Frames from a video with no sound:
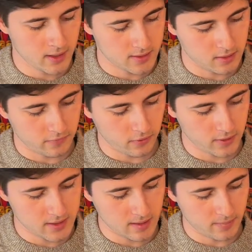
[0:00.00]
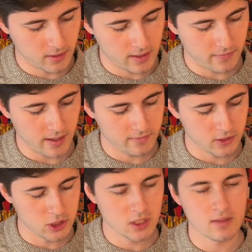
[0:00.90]
So for example, if I have a
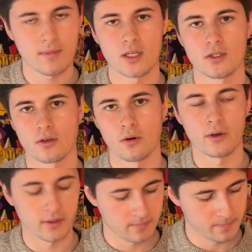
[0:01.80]
G major chord,